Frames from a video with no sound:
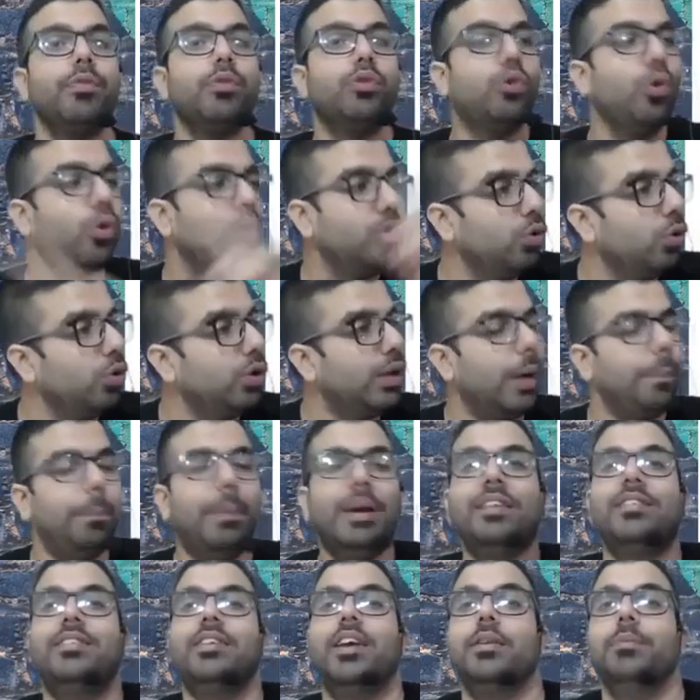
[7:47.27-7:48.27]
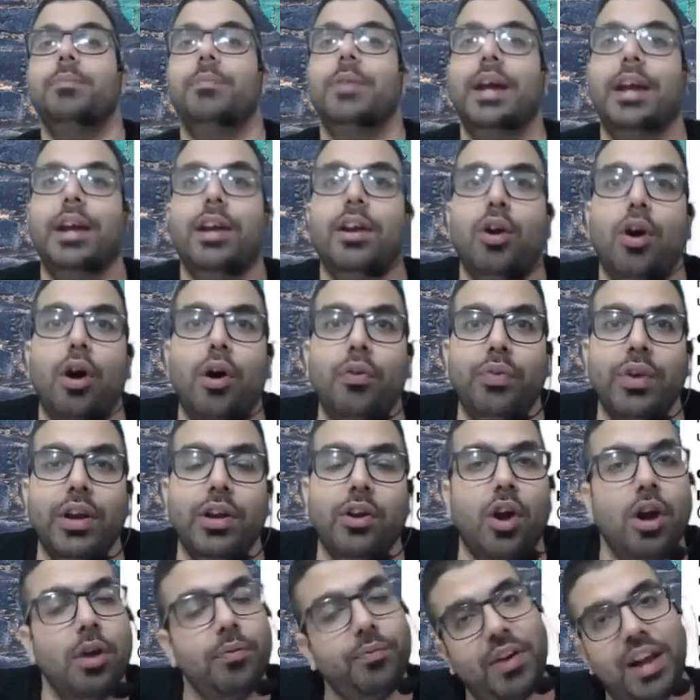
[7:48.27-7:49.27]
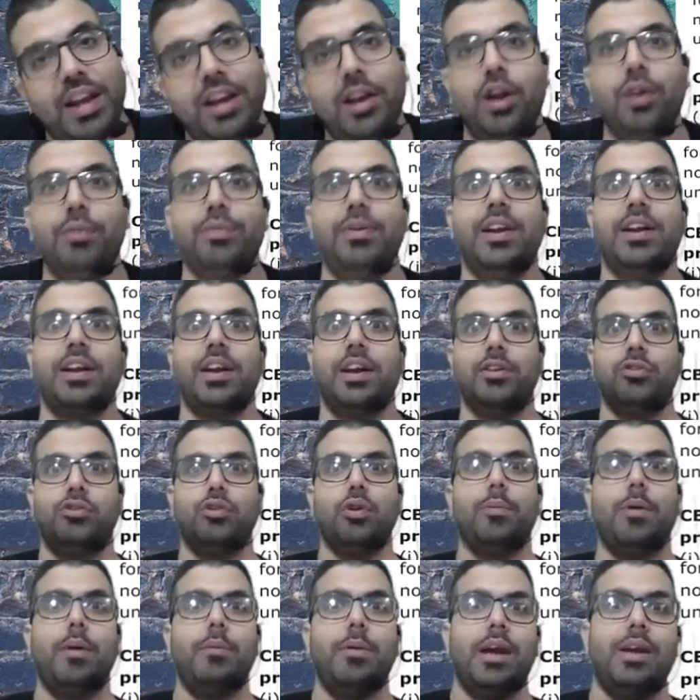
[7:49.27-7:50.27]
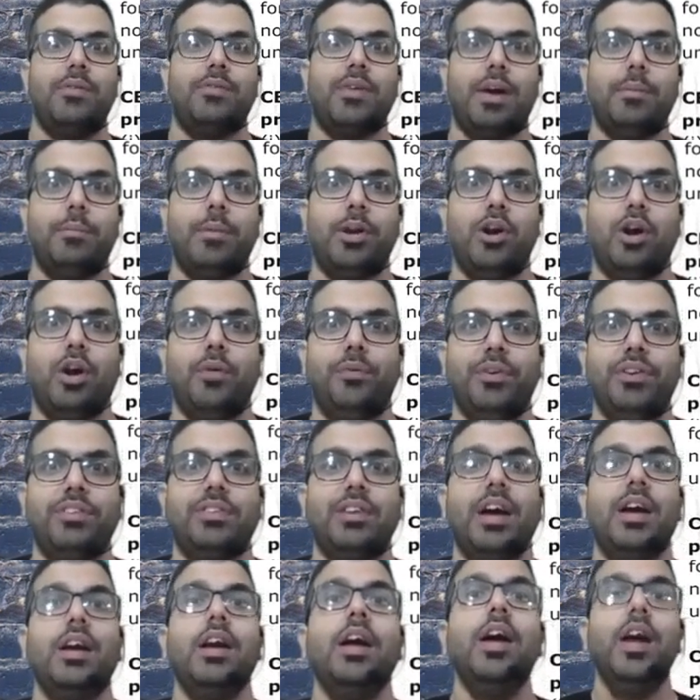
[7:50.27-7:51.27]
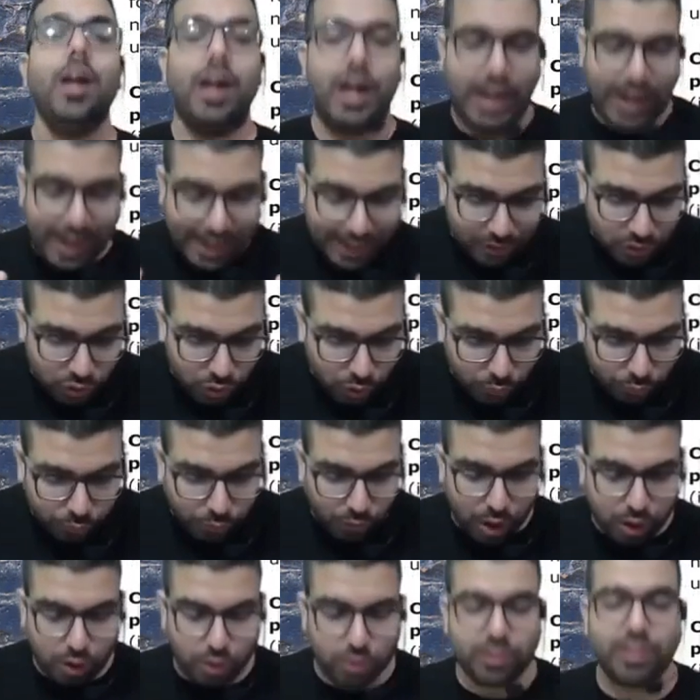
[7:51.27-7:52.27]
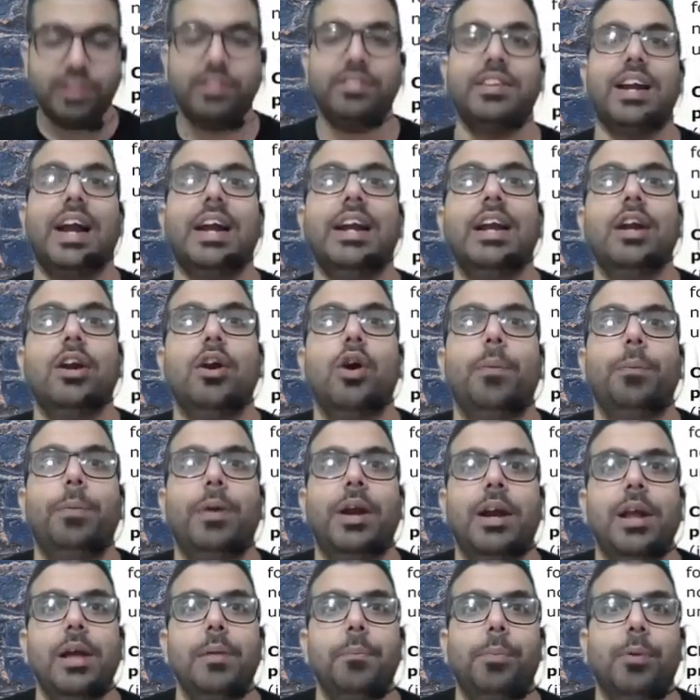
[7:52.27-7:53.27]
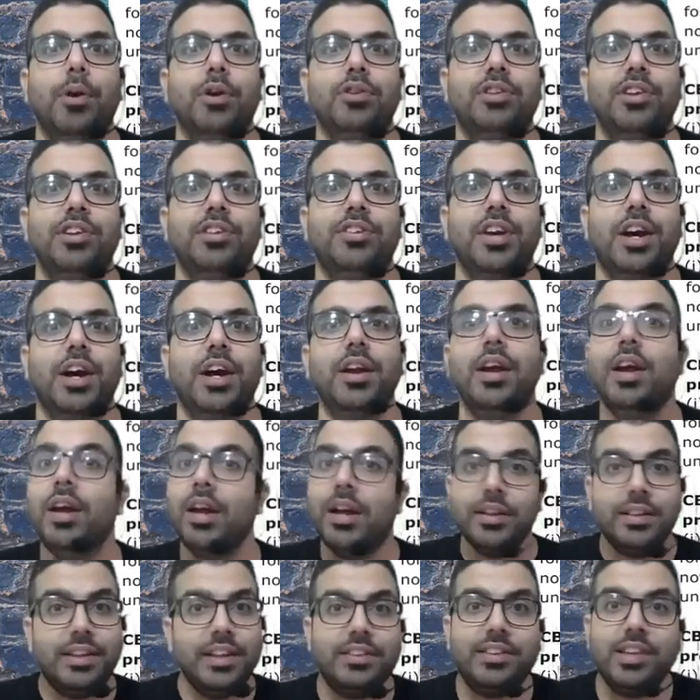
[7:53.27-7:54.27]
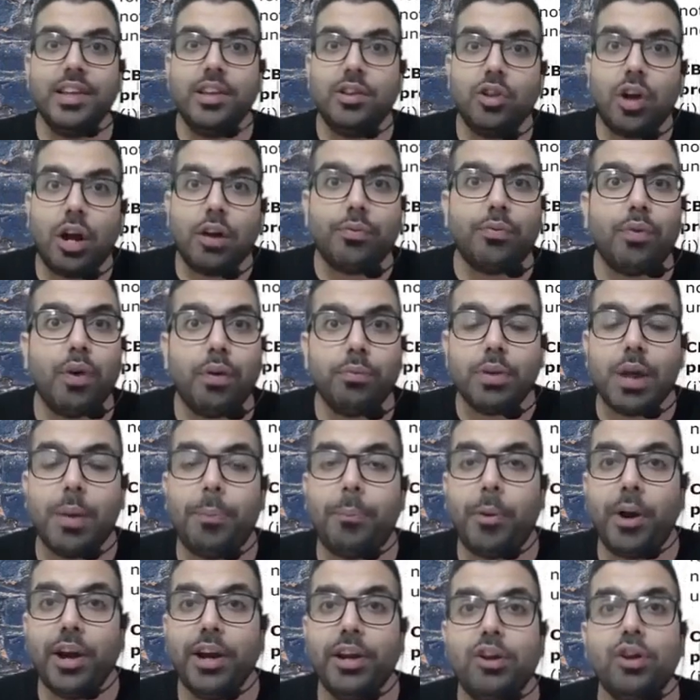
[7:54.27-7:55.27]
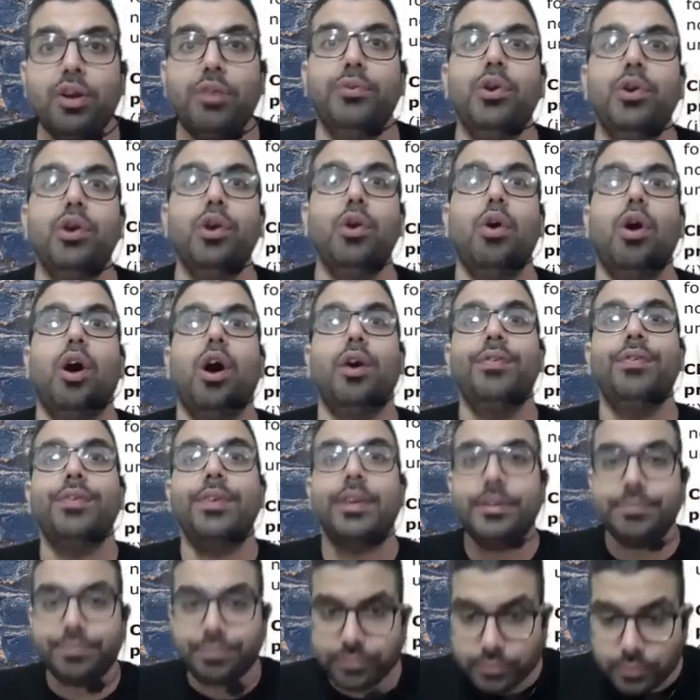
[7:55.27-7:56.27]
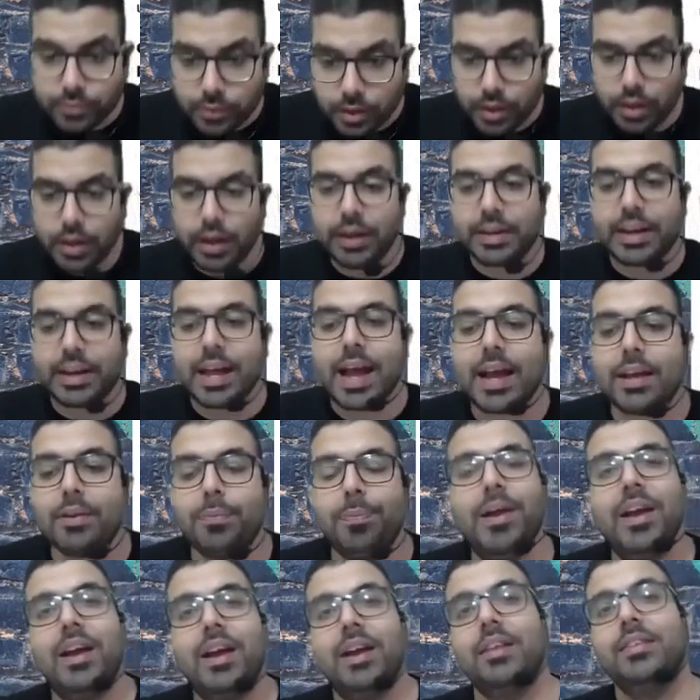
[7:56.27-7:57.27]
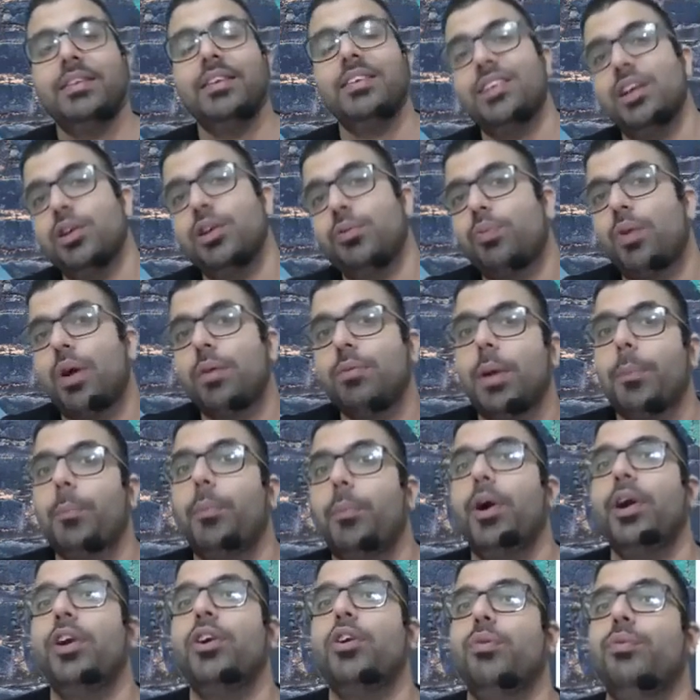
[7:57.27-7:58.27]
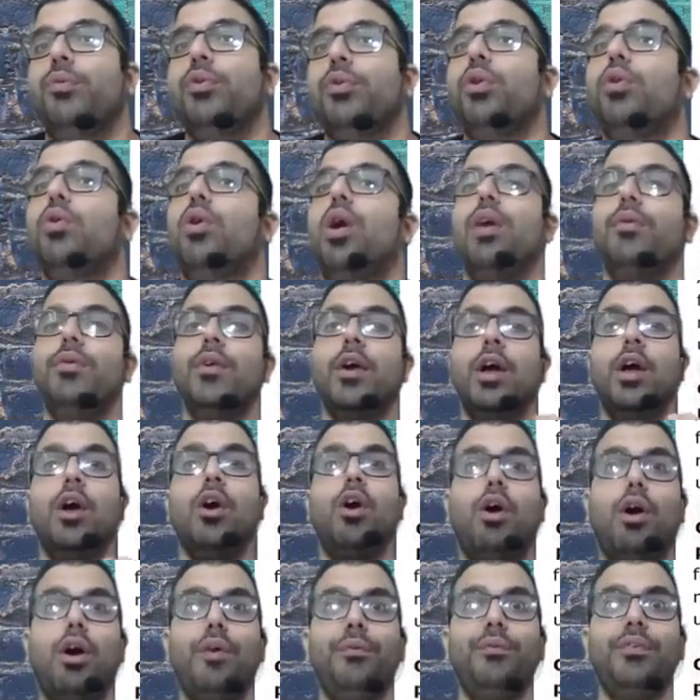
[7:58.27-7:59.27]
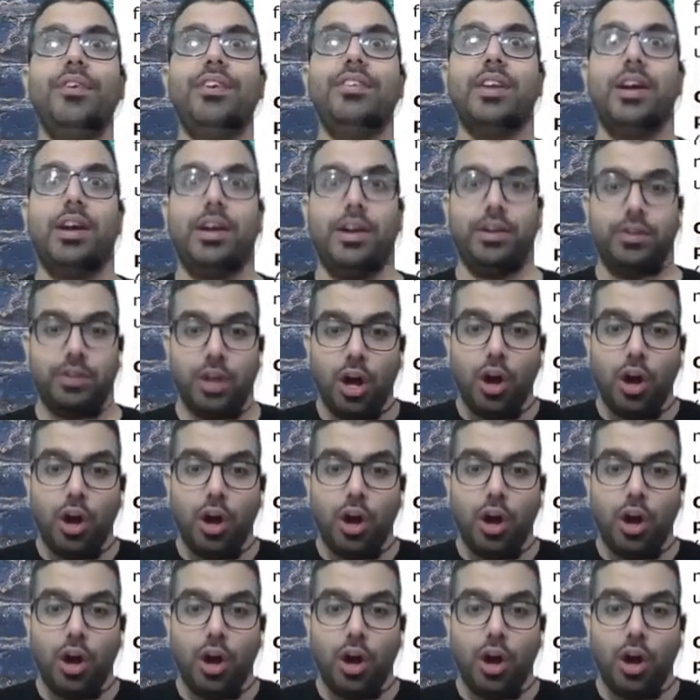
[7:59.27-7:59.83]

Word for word: to do the best judgment of a non-filer of return. So, Baba, if I am an officer, I should follow the standard operating procedure. This is not from the point of view of taxpayer this is from the point of view of officers